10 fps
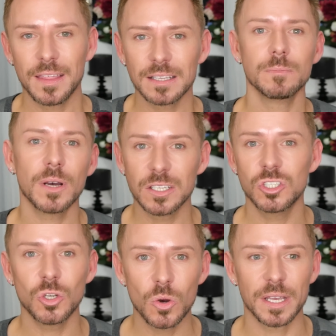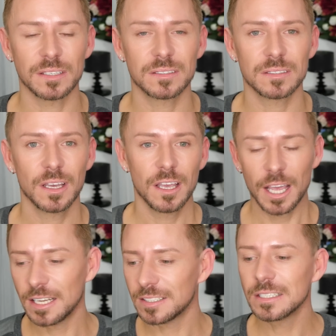That's my choice.
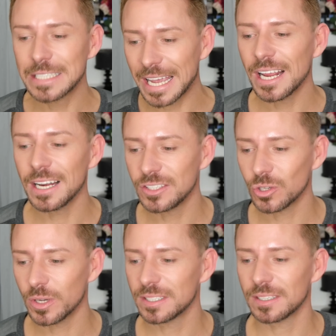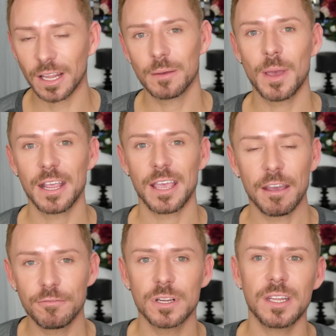And it's a daily choice that I make
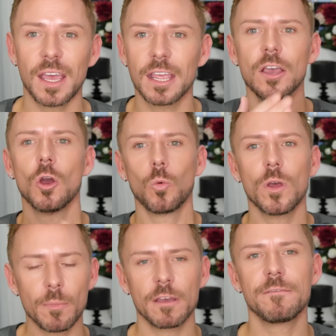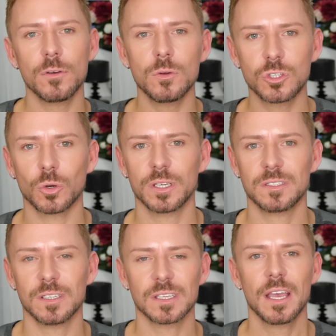every day with my food
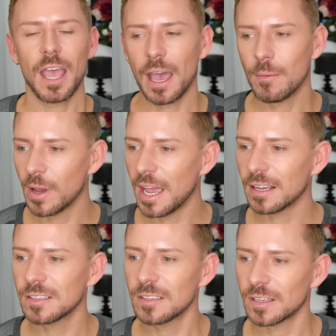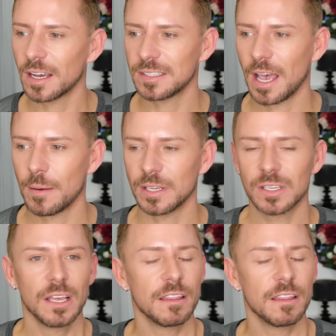choices and my exercise habits.